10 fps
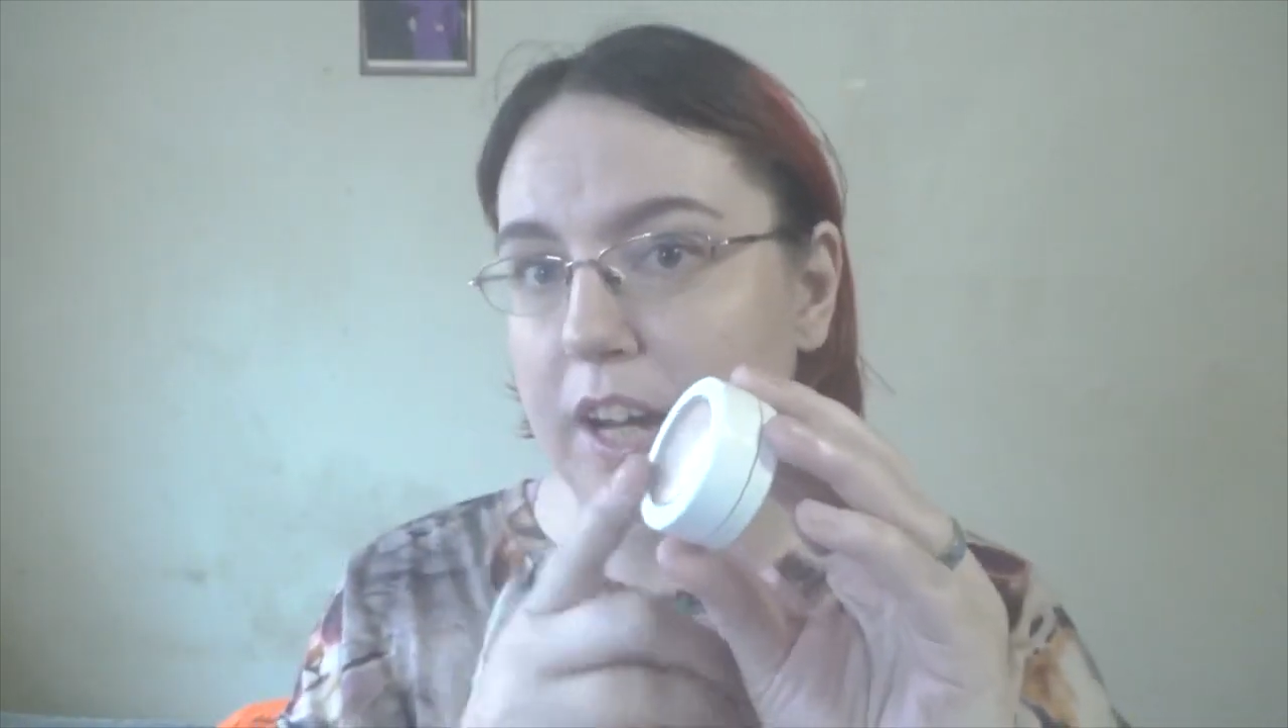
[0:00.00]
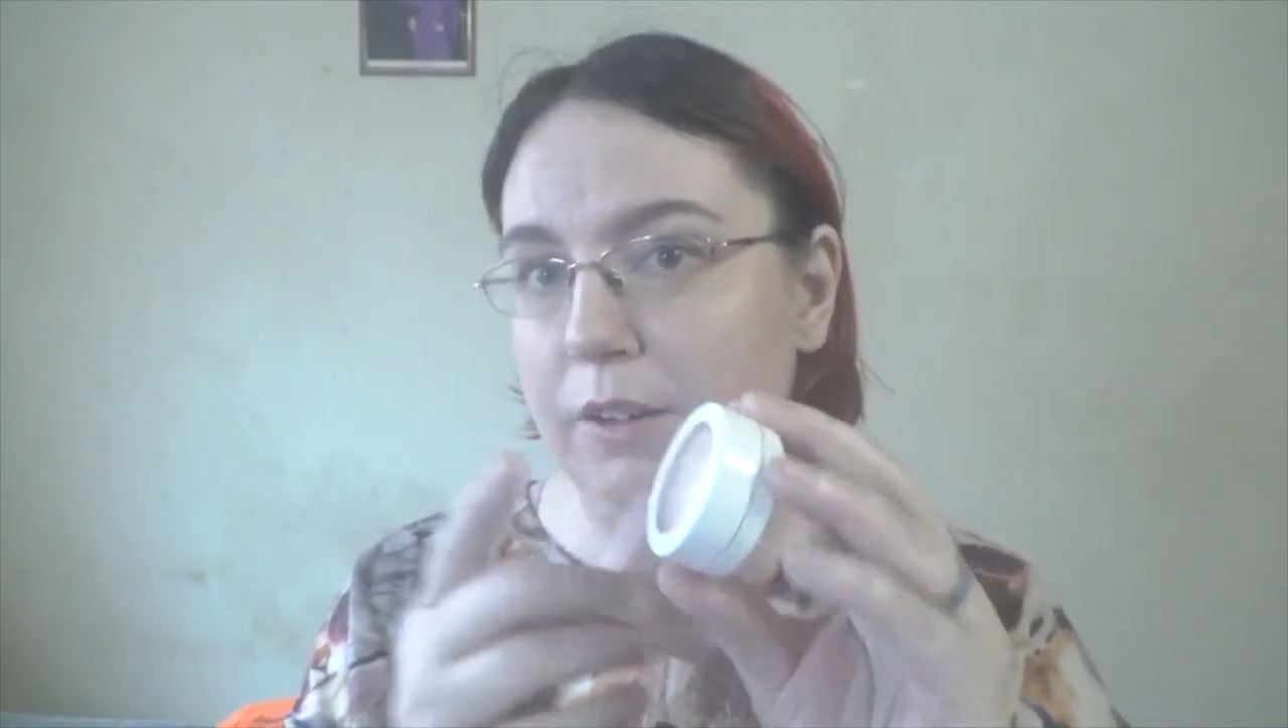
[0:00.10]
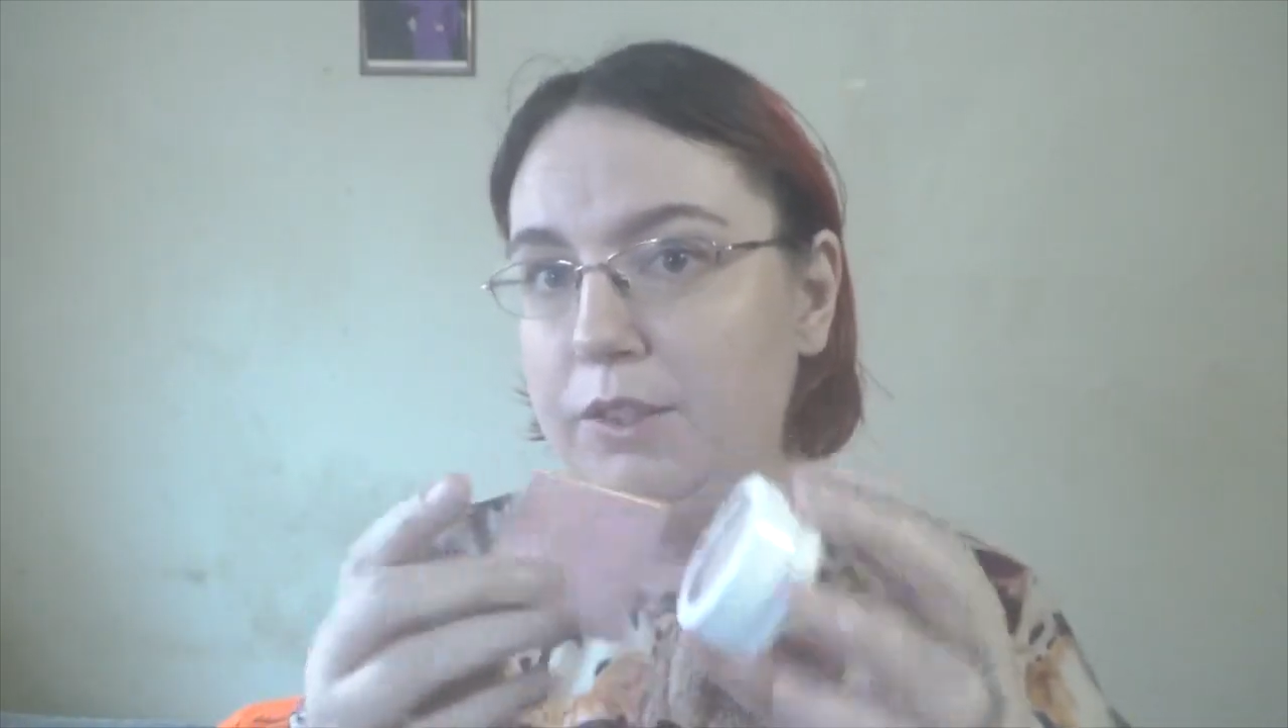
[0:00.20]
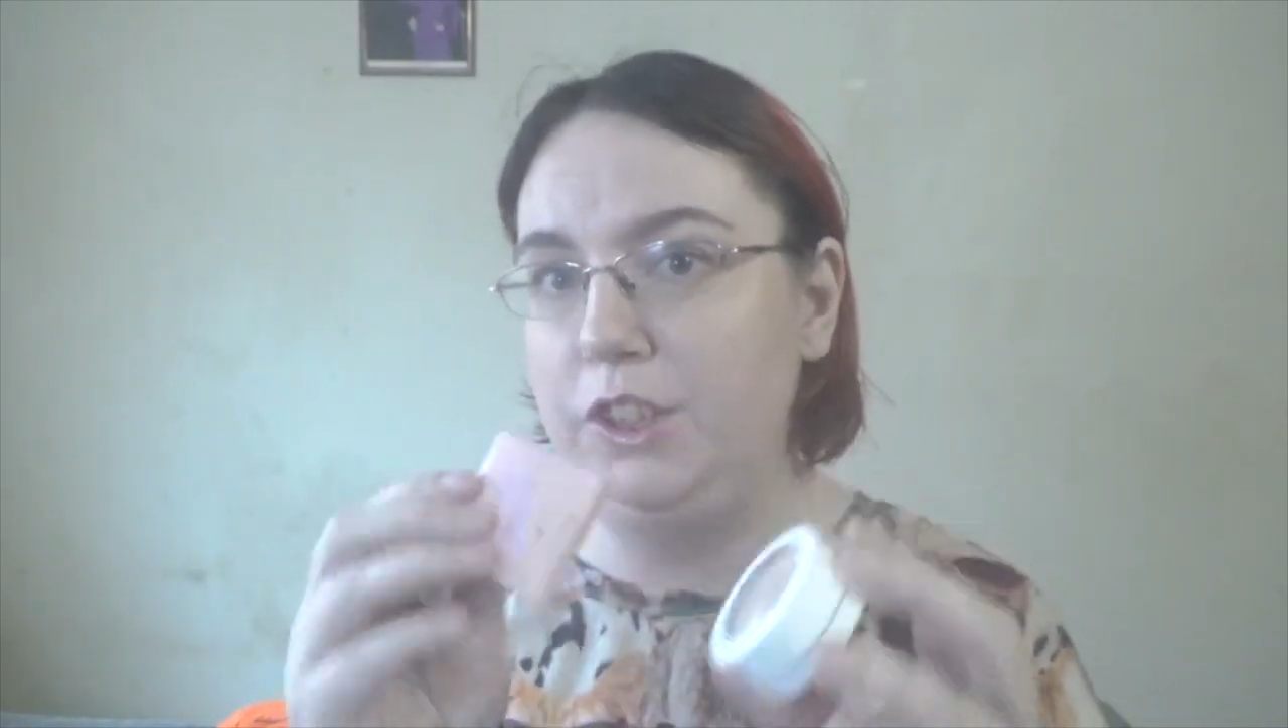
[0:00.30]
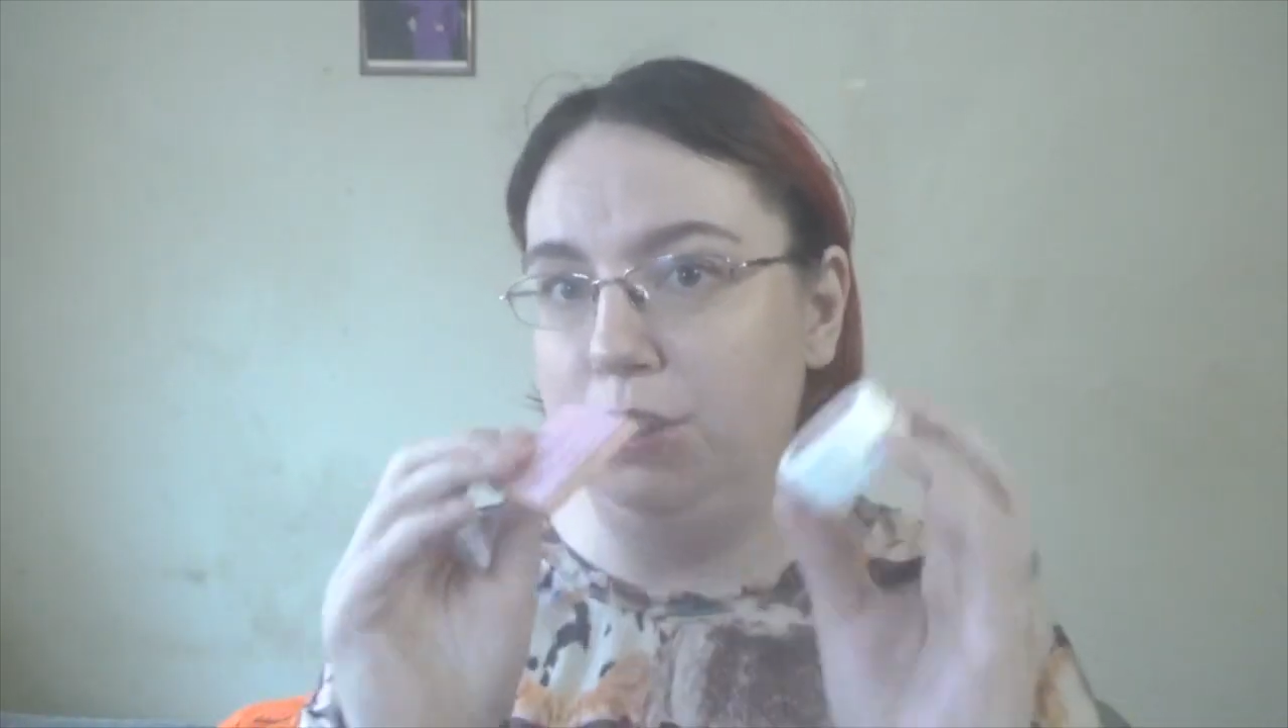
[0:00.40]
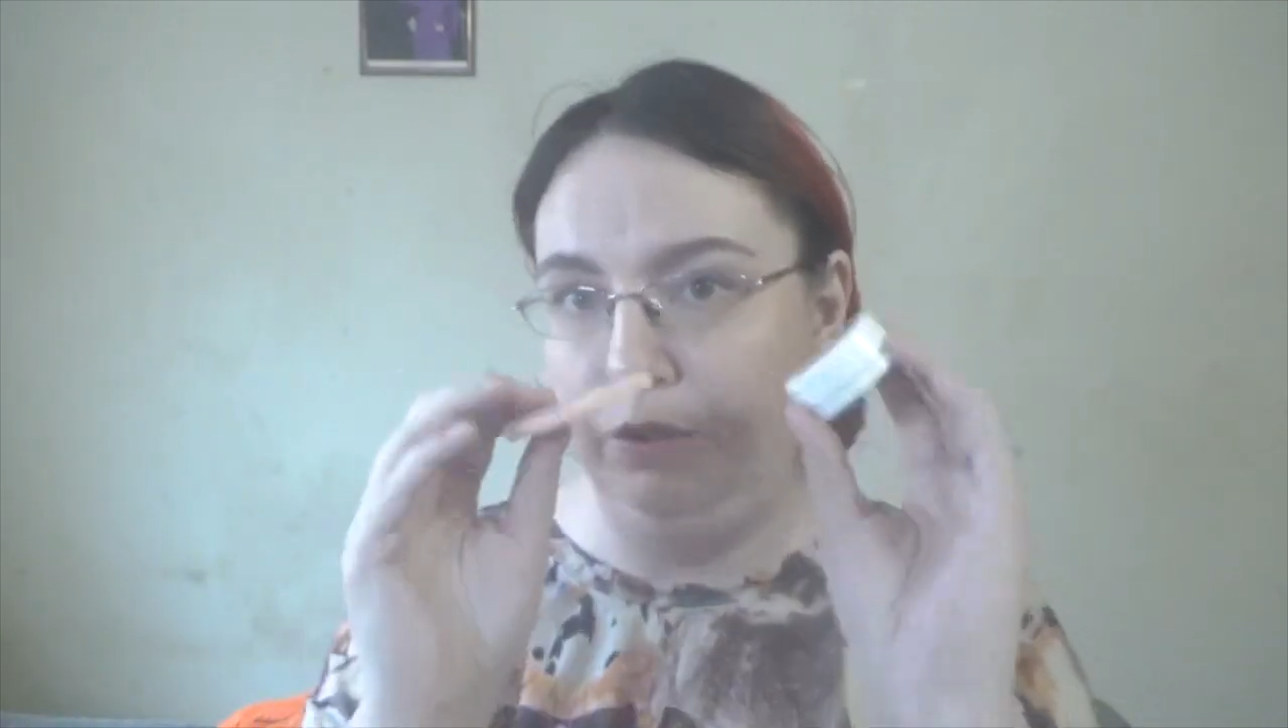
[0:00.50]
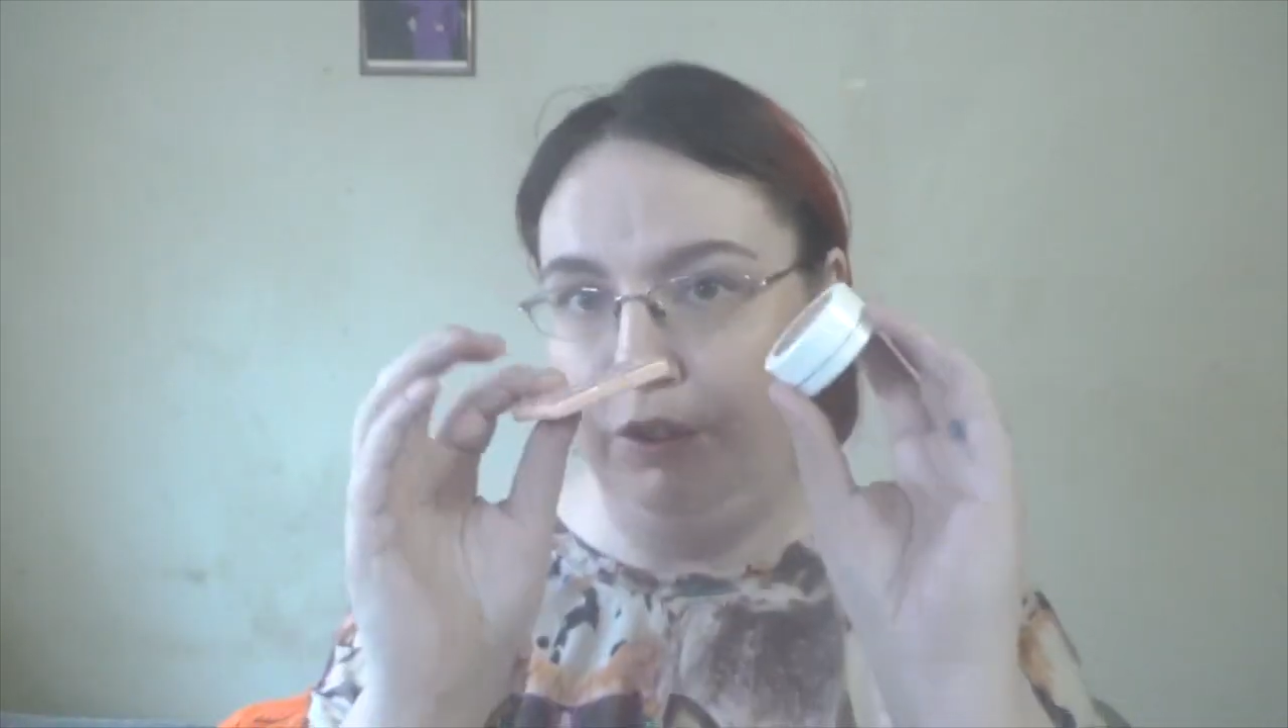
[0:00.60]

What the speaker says: I would choose